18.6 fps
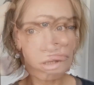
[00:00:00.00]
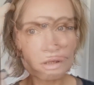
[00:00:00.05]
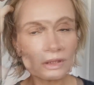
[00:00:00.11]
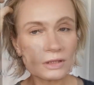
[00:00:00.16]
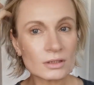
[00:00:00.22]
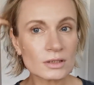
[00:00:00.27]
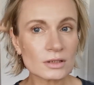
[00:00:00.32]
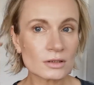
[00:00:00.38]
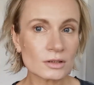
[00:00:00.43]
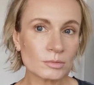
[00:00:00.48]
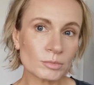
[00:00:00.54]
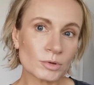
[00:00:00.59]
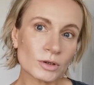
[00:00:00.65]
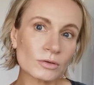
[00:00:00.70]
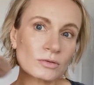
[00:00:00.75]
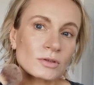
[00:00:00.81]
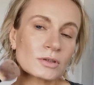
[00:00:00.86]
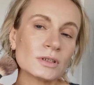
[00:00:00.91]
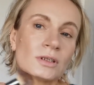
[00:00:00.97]
This is the
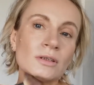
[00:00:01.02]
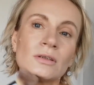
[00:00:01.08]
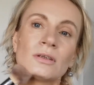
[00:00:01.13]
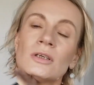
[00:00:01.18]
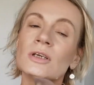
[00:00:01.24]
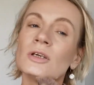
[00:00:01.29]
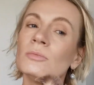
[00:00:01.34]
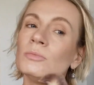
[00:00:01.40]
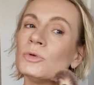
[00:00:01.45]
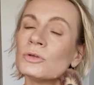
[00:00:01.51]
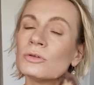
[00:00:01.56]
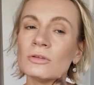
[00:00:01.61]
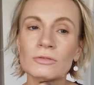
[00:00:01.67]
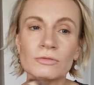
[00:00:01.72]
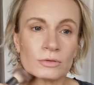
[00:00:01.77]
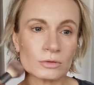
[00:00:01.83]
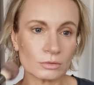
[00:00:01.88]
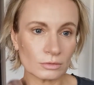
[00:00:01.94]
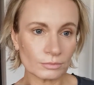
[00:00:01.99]
bronzer.
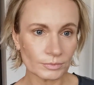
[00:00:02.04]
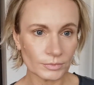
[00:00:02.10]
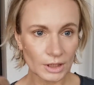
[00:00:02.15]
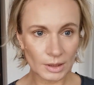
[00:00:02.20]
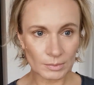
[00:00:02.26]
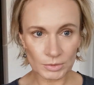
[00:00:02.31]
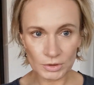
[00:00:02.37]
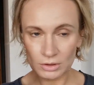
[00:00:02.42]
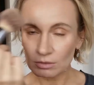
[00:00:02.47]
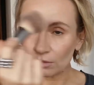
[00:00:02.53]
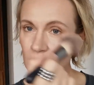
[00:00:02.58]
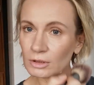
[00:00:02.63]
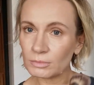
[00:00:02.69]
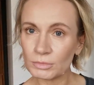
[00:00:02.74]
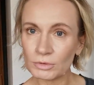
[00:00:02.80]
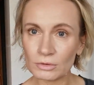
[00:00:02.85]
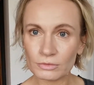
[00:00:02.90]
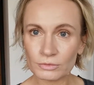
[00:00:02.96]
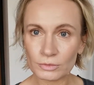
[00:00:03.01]
Beautiful, absolutely
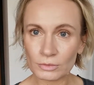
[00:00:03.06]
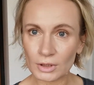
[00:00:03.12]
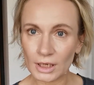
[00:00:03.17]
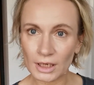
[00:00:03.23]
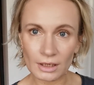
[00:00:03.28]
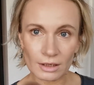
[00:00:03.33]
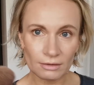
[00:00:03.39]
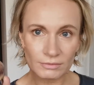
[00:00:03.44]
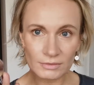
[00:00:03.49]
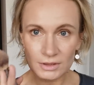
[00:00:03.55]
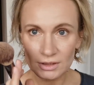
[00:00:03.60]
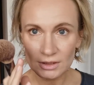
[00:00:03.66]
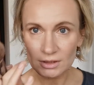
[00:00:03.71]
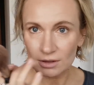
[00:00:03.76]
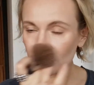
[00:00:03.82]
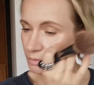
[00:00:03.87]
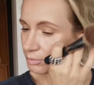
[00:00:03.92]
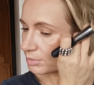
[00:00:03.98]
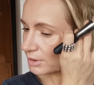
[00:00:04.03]
beautiful. I love this
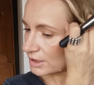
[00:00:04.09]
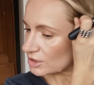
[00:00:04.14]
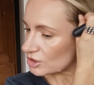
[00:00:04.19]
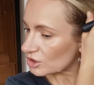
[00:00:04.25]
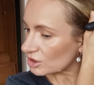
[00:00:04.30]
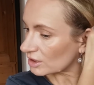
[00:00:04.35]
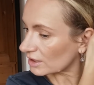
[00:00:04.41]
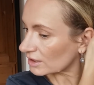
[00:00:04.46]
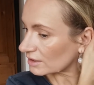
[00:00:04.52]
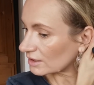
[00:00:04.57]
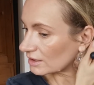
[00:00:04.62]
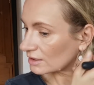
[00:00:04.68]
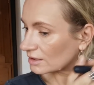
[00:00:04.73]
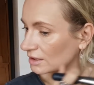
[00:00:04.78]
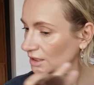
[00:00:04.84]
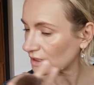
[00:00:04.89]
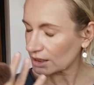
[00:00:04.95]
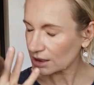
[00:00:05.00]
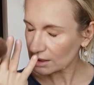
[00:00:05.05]
complexion like
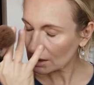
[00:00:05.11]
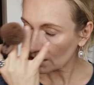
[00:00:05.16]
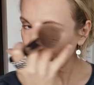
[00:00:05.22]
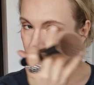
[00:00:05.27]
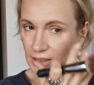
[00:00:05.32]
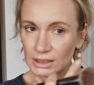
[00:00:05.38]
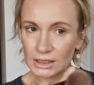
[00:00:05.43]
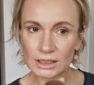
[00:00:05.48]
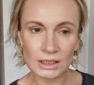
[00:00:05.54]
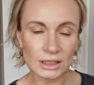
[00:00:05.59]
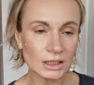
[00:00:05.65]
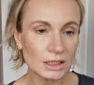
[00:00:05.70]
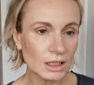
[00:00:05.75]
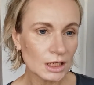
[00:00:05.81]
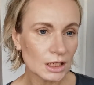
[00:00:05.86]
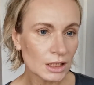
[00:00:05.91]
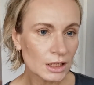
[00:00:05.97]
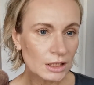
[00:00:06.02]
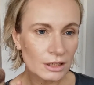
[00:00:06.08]
that, like slightly,
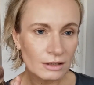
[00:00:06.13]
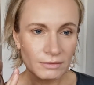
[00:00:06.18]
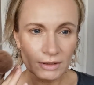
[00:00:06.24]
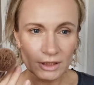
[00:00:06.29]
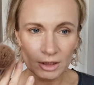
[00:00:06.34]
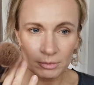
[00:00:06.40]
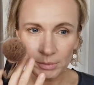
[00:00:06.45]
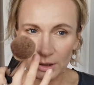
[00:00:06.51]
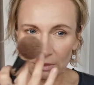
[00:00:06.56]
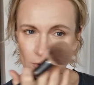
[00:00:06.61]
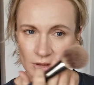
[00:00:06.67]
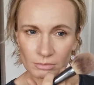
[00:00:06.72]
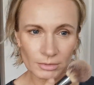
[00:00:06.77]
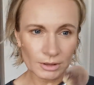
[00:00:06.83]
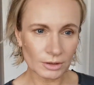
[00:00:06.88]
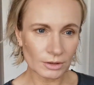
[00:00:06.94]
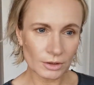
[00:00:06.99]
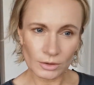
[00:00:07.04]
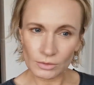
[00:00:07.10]
even I powder
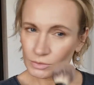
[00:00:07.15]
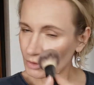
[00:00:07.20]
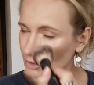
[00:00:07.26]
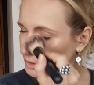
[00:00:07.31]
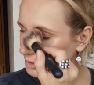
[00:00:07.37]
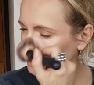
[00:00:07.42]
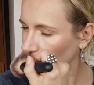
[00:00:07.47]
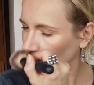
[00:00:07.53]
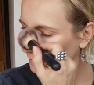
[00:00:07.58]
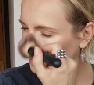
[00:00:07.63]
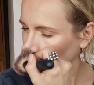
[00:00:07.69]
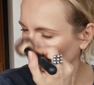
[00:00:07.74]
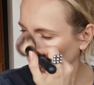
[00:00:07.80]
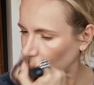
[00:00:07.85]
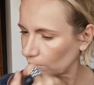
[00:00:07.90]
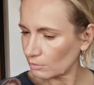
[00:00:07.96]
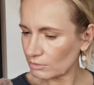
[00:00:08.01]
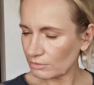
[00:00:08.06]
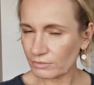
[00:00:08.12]
my nose
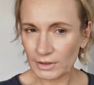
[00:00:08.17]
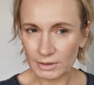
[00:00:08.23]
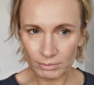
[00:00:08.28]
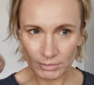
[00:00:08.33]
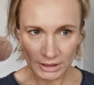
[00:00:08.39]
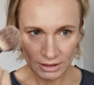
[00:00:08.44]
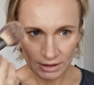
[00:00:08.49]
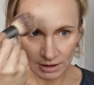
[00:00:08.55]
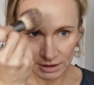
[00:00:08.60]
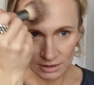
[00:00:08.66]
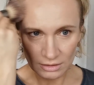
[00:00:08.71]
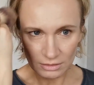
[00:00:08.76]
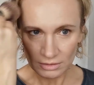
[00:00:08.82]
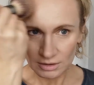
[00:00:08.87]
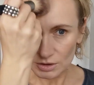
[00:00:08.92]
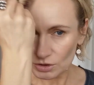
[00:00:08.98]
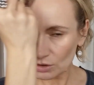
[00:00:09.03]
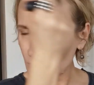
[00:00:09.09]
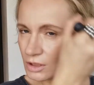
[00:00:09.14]
with, and my T-zone,
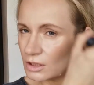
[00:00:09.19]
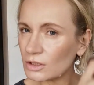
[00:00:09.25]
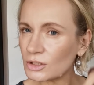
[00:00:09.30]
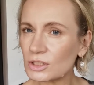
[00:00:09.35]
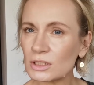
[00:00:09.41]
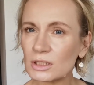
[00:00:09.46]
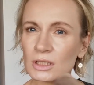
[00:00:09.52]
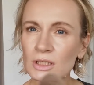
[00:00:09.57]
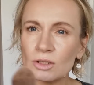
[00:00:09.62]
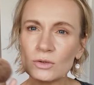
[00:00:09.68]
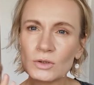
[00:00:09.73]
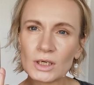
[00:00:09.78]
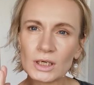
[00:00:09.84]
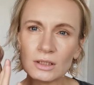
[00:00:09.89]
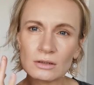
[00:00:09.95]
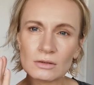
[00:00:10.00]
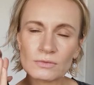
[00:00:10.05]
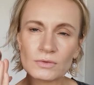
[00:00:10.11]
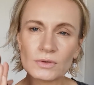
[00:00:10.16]
you still see, you
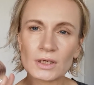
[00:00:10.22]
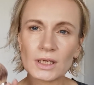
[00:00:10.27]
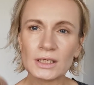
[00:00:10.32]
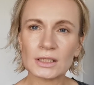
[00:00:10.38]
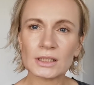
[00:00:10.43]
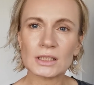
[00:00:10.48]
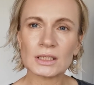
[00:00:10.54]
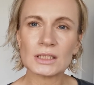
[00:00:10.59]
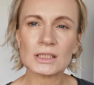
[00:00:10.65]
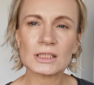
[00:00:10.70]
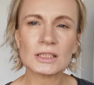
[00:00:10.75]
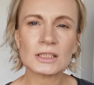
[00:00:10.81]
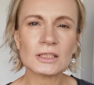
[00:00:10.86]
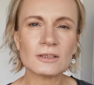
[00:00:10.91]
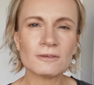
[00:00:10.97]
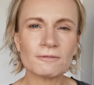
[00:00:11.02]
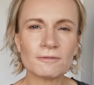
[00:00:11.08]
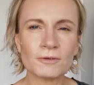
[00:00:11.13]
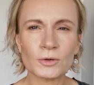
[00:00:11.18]
kind of slightly
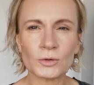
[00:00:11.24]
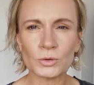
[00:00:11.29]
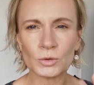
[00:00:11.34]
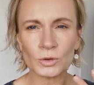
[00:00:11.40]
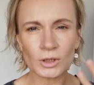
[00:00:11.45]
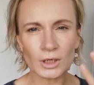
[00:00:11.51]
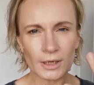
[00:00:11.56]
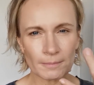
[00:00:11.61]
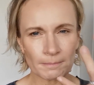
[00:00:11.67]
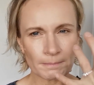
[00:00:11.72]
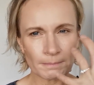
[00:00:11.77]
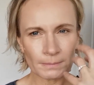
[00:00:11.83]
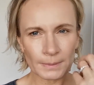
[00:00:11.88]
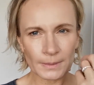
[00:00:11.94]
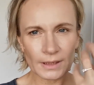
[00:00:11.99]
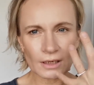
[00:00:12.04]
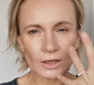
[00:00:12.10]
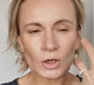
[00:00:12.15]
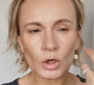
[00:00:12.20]
see through
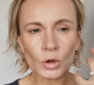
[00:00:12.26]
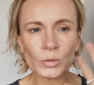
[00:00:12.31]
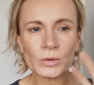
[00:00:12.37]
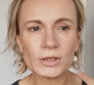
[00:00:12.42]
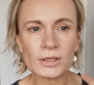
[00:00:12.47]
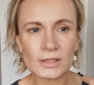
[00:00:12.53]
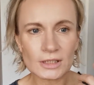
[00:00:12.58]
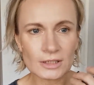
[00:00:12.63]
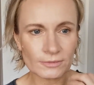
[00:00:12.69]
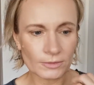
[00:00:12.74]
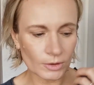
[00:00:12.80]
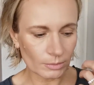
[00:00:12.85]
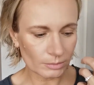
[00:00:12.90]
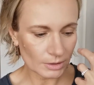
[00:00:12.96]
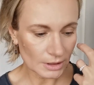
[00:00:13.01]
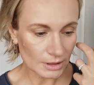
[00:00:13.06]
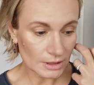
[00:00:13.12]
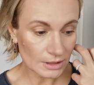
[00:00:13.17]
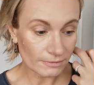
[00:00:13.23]
the glowiness from
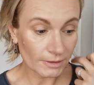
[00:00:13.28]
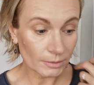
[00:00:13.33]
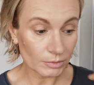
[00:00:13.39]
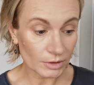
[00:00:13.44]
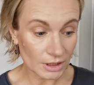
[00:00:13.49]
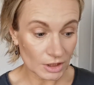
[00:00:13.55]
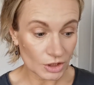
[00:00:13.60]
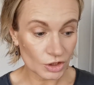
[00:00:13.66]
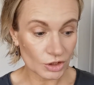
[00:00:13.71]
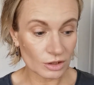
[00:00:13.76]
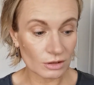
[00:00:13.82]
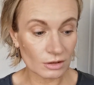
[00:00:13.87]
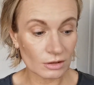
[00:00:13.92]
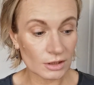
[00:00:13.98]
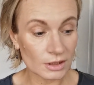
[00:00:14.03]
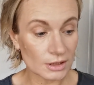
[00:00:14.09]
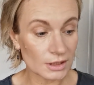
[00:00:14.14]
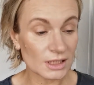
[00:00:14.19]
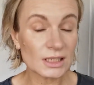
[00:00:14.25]
this foundation,
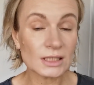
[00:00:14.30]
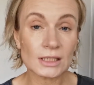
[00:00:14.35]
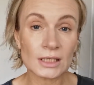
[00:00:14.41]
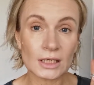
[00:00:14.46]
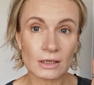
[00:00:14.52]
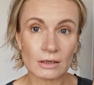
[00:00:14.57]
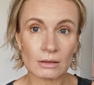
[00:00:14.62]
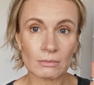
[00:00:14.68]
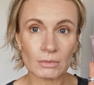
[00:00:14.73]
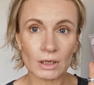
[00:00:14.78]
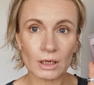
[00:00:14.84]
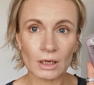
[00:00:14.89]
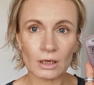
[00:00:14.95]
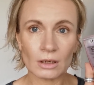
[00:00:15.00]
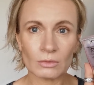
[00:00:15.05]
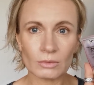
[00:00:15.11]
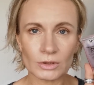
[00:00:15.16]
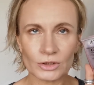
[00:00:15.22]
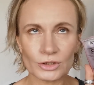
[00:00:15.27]
the CC cream,
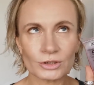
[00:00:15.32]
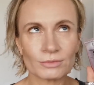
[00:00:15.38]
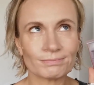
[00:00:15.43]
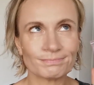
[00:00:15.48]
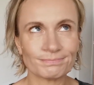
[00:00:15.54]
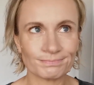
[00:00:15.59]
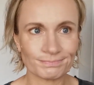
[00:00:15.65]
which